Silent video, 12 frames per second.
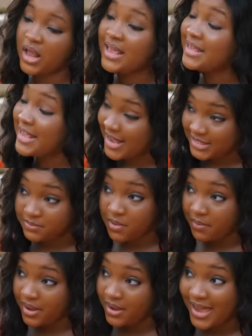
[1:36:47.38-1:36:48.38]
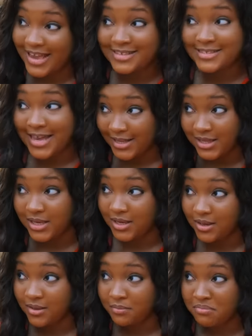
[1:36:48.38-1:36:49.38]
Yes, Mama, exactly.
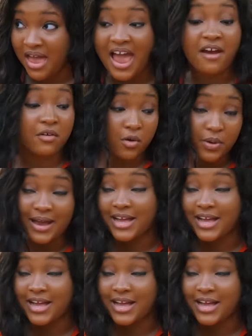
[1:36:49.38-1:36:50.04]
I agree with